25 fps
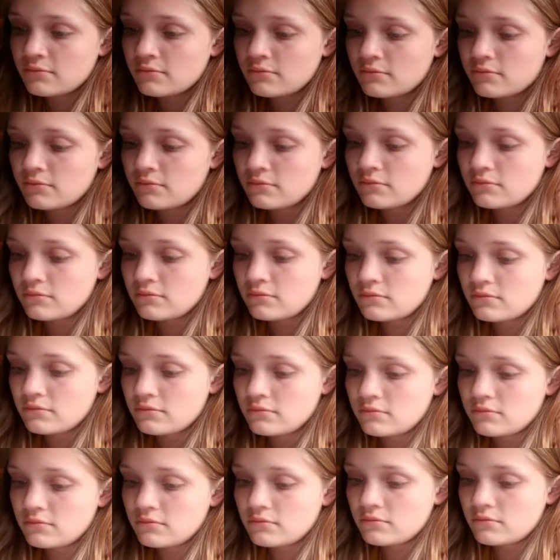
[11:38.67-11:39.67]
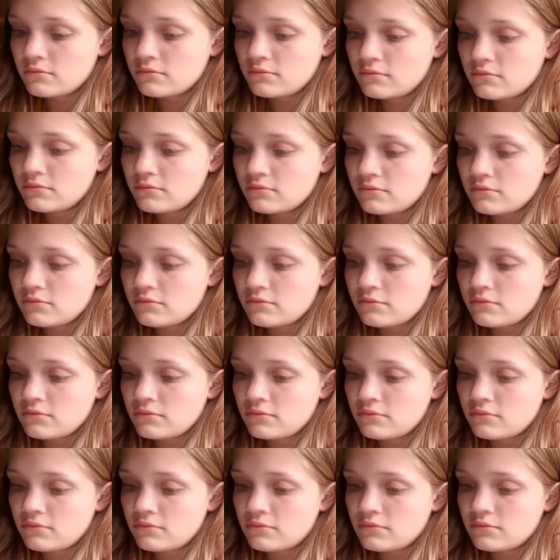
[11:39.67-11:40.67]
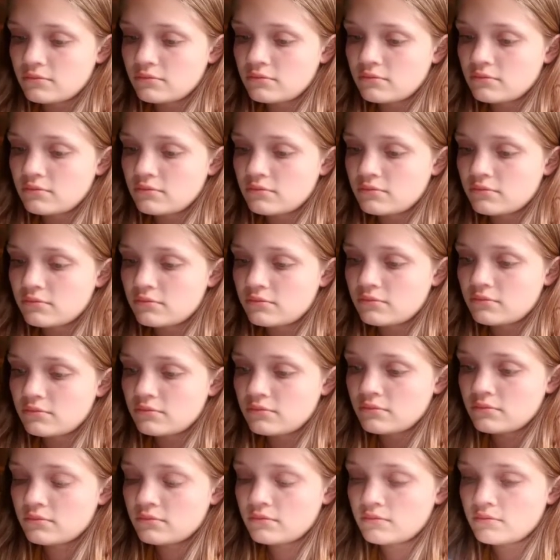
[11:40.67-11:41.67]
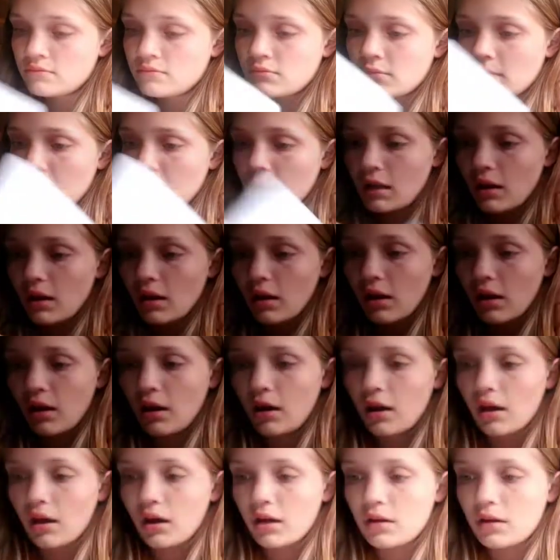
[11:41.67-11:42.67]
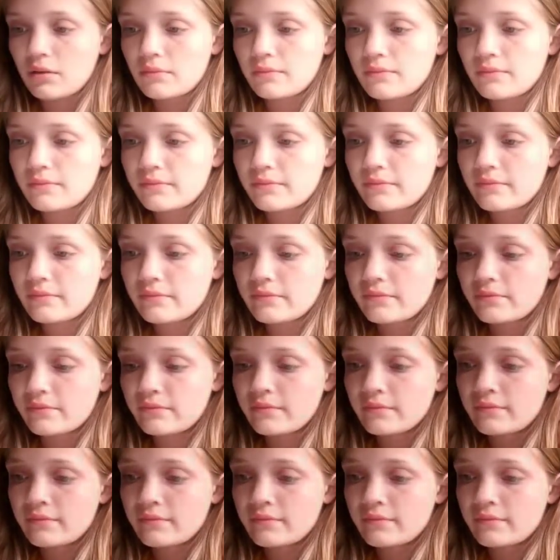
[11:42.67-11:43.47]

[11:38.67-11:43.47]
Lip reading: [no speech]